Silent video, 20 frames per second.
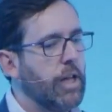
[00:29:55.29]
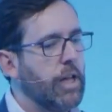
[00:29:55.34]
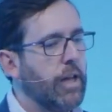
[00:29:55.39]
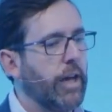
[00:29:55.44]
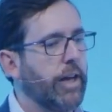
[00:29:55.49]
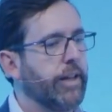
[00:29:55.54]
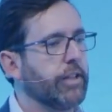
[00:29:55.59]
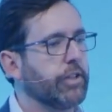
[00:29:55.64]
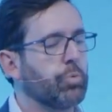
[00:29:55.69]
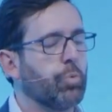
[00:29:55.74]

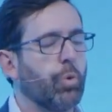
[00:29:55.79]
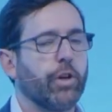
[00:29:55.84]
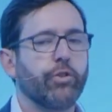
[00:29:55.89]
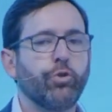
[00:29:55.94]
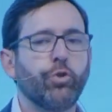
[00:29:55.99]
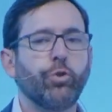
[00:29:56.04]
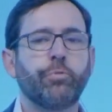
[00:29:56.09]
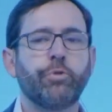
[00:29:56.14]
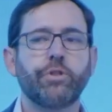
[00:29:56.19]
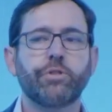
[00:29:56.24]
and it's won
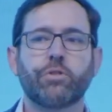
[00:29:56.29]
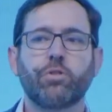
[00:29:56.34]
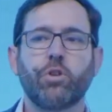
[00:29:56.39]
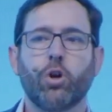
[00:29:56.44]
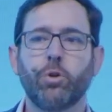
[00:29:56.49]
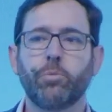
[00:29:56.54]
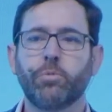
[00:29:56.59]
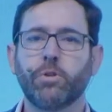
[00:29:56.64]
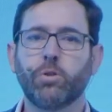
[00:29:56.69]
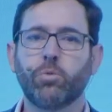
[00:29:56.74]
numerous
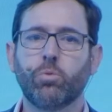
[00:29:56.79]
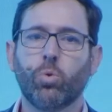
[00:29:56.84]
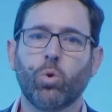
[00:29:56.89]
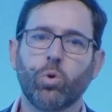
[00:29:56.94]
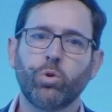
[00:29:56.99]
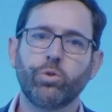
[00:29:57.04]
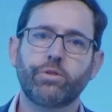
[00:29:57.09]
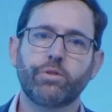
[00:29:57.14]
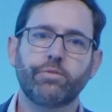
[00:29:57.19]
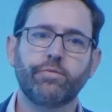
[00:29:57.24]
global
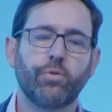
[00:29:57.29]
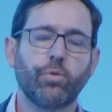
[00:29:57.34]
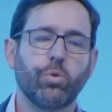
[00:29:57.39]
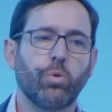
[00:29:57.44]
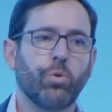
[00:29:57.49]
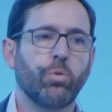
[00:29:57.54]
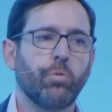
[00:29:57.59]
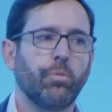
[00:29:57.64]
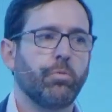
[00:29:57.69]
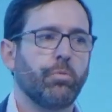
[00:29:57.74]
awards
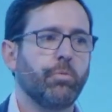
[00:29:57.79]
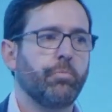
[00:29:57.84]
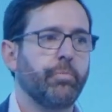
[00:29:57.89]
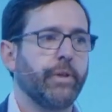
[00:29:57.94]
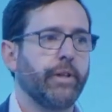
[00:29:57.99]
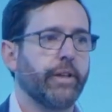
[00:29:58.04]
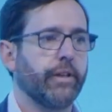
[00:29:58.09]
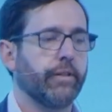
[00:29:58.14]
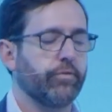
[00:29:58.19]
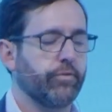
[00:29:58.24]
for
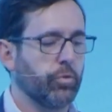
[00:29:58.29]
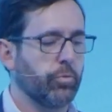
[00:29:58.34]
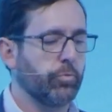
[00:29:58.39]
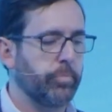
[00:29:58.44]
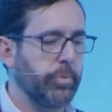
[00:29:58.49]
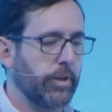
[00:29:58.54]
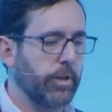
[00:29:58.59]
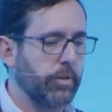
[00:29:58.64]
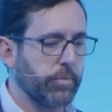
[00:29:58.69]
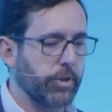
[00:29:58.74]

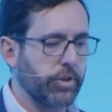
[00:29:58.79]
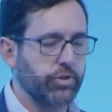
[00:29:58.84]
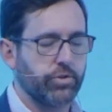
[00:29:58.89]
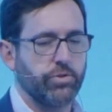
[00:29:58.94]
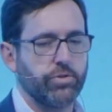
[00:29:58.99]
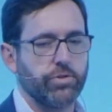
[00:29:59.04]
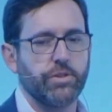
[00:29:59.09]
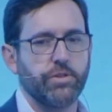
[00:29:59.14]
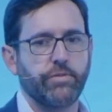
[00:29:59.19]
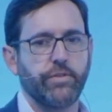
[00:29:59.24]

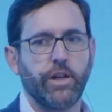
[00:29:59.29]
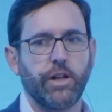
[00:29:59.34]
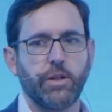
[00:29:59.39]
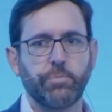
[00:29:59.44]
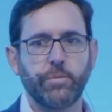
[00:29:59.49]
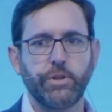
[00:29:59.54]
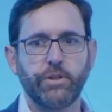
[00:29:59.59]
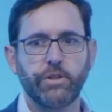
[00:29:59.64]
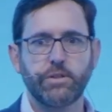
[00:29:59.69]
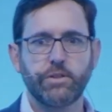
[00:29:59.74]
mixed-use
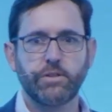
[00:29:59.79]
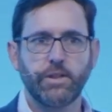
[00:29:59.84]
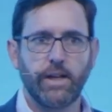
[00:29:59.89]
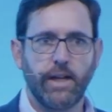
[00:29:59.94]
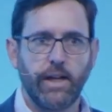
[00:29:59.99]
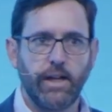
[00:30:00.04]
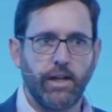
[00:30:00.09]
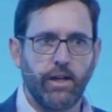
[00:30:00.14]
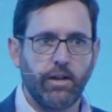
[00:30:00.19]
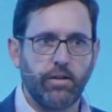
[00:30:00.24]
development,
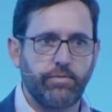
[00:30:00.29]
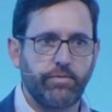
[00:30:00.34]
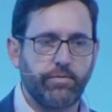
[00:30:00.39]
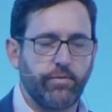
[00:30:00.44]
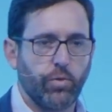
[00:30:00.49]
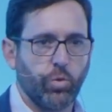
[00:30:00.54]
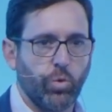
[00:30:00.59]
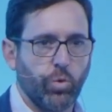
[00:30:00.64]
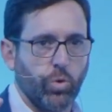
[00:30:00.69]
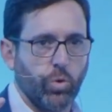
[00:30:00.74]

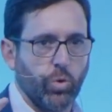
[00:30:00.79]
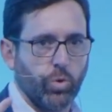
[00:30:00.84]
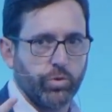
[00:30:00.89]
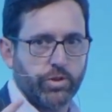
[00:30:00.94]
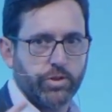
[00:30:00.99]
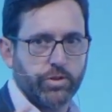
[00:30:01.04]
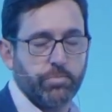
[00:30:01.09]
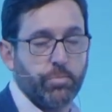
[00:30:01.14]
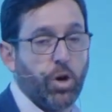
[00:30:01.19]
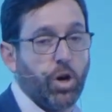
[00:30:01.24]
for
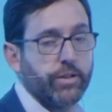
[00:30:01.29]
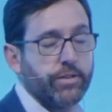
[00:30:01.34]
smart